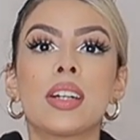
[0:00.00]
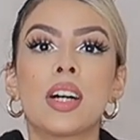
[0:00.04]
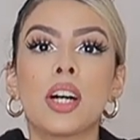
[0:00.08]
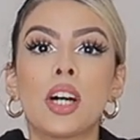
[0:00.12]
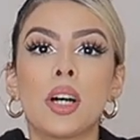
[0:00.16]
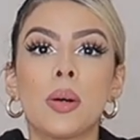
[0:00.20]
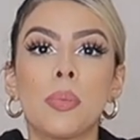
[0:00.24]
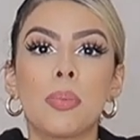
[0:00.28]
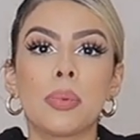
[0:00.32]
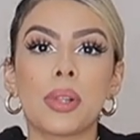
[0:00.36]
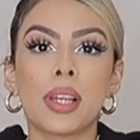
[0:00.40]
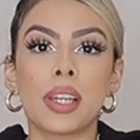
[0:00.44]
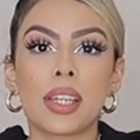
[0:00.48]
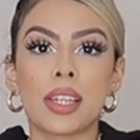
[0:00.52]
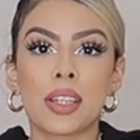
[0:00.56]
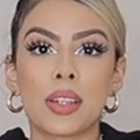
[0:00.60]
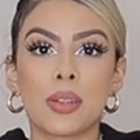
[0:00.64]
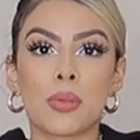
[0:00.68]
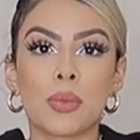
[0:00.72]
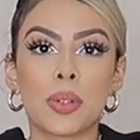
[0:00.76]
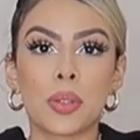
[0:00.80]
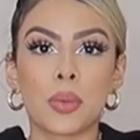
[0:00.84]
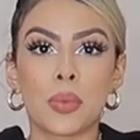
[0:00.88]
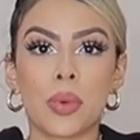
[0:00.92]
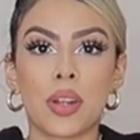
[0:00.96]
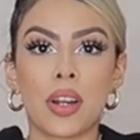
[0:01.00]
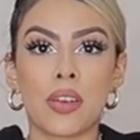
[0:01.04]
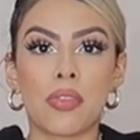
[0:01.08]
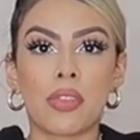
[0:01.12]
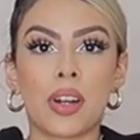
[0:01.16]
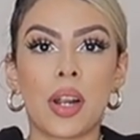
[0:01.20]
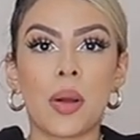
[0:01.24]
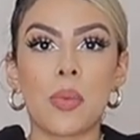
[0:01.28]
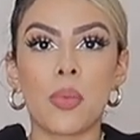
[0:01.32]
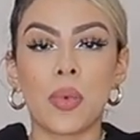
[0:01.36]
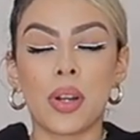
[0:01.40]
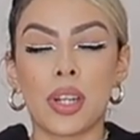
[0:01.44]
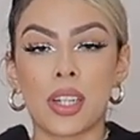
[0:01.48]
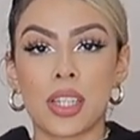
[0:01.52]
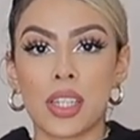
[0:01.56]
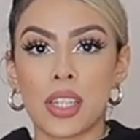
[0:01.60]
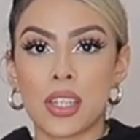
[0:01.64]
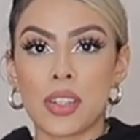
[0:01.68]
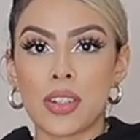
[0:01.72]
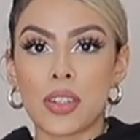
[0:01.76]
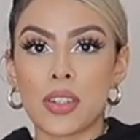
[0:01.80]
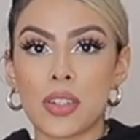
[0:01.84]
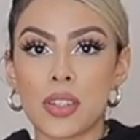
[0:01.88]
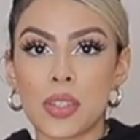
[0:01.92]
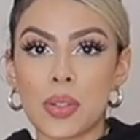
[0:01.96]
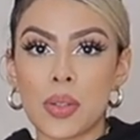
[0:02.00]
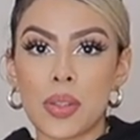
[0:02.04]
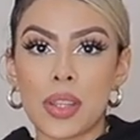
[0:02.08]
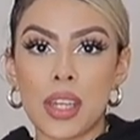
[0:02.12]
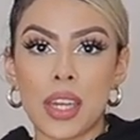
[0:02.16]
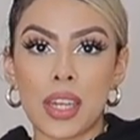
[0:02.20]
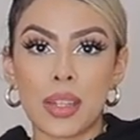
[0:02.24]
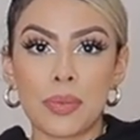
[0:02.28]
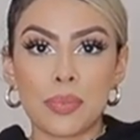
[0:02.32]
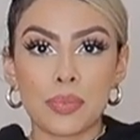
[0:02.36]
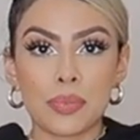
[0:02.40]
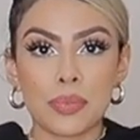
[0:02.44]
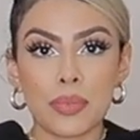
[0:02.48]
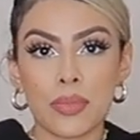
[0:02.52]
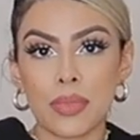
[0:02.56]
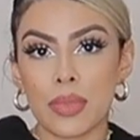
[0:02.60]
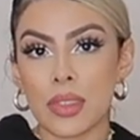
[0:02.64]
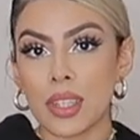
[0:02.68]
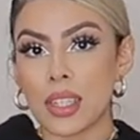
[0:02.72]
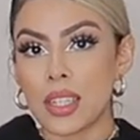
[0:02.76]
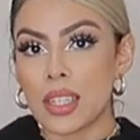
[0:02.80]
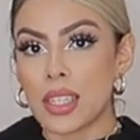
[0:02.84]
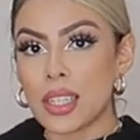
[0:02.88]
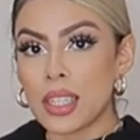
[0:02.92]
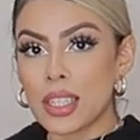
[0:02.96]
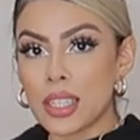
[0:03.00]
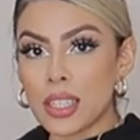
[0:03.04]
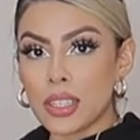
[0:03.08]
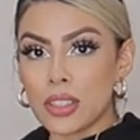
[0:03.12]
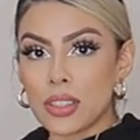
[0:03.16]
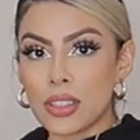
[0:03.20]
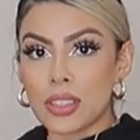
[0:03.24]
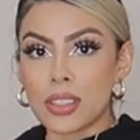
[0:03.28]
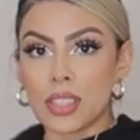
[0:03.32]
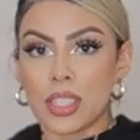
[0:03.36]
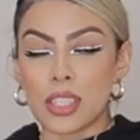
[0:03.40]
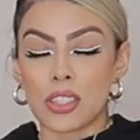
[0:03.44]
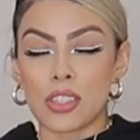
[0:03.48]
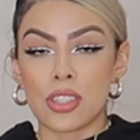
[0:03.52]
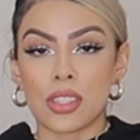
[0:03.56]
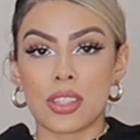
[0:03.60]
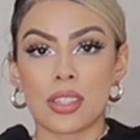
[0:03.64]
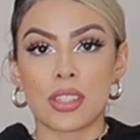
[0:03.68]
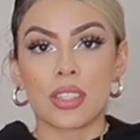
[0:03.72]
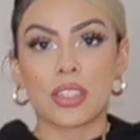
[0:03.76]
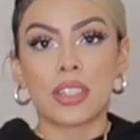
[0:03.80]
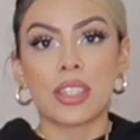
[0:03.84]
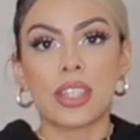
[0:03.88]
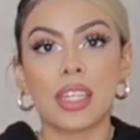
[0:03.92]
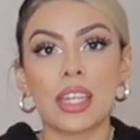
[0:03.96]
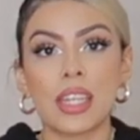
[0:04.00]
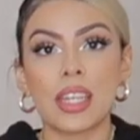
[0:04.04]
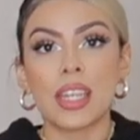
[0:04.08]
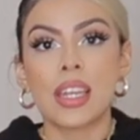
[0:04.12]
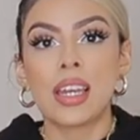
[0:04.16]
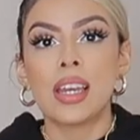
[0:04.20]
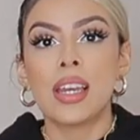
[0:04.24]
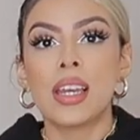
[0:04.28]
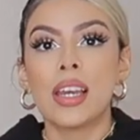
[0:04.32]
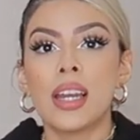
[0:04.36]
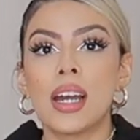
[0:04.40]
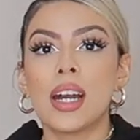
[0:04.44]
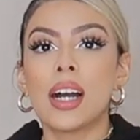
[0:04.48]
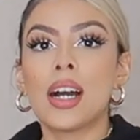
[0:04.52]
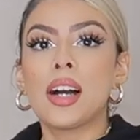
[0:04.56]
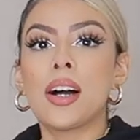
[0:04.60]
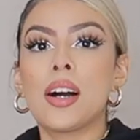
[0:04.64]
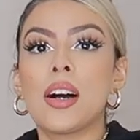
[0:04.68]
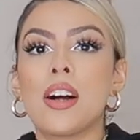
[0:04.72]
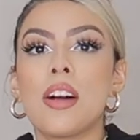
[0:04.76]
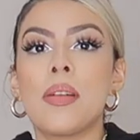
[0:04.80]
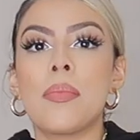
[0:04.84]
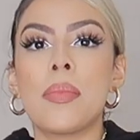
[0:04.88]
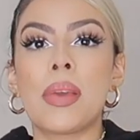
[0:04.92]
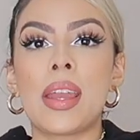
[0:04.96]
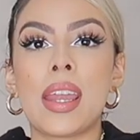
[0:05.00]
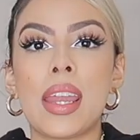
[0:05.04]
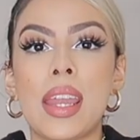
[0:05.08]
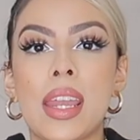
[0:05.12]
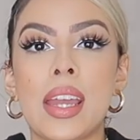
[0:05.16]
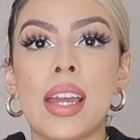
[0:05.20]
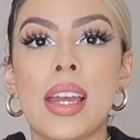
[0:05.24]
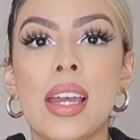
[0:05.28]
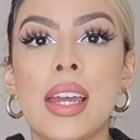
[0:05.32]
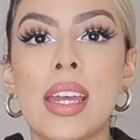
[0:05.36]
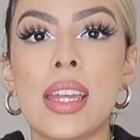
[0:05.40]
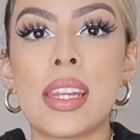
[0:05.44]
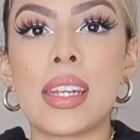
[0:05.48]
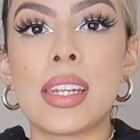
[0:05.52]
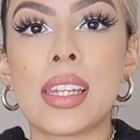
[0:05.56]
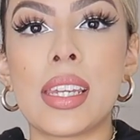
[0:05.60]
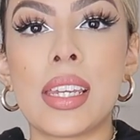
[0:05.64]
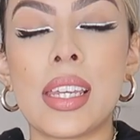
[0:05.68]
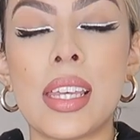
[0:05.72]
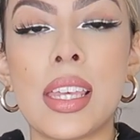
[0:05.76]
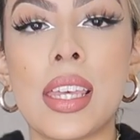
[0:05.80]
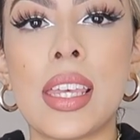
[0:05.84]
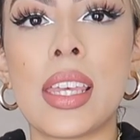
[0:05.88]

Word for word: up like with whatever I'm wearing, you know, so that it looks like just the hoodie. And